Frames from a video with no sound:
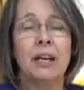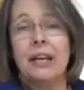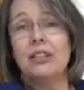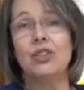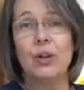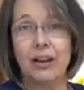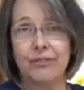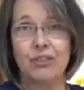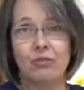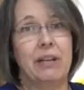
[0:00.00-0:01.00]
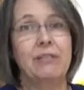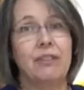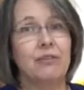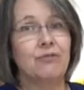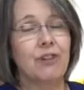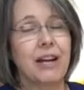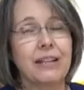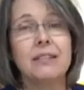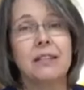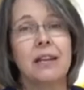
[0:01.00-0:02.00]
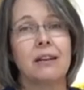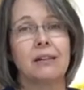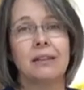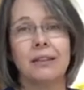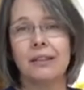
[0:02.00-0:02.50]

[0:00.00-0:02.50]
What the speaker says: and you have a gravy right there